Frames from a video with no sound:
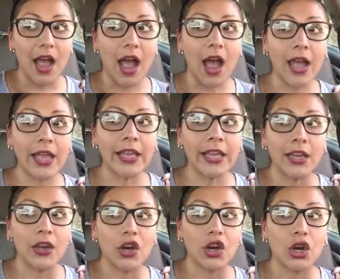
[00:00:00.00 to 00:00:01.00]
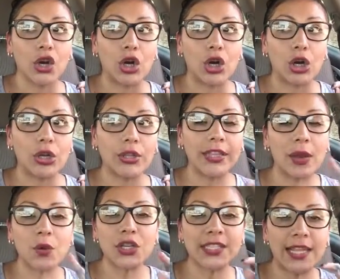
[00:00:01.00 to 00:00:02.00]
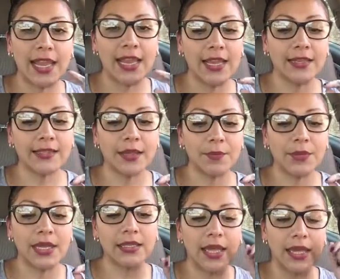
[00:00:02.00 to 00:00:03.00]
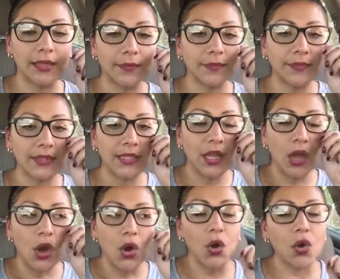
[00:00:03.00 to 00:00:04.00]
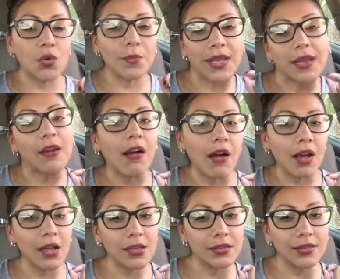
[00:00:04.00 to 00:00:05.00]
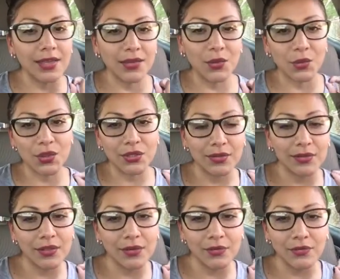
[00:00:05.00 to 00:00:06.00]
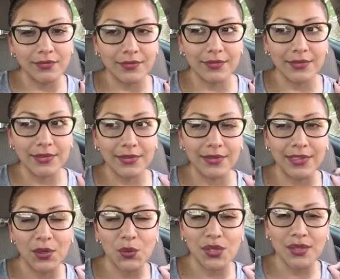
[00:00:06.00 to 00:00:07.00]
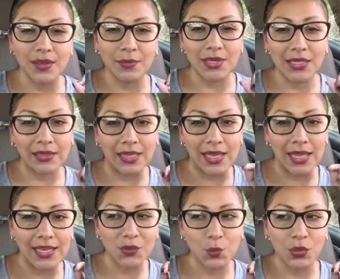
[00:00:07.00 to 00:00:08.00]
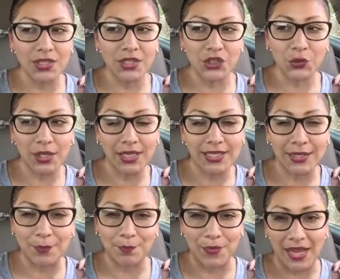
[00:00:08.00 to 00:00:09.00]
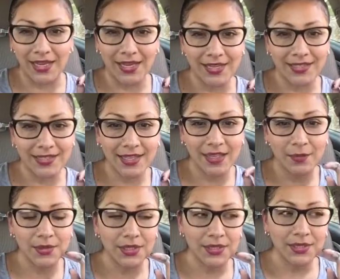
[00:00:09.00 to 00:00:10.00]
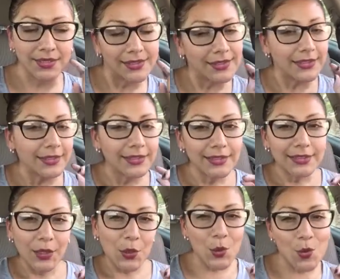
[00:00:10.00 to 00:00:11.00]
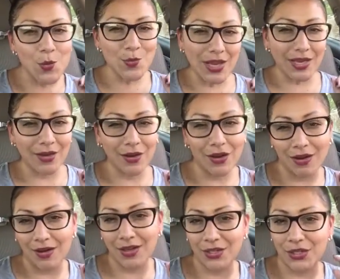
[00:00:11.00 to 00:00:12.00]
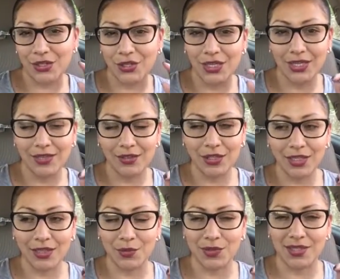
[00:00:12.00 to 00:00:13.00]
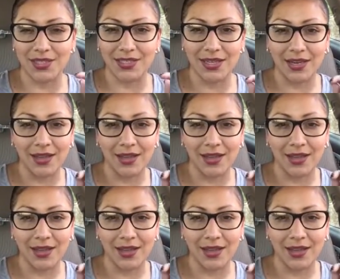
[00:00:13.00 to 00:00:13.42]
they were saying something like, oh my God, look at those little yummy legs. Wouldn't you like to bite into them? Oh my gosh, look at those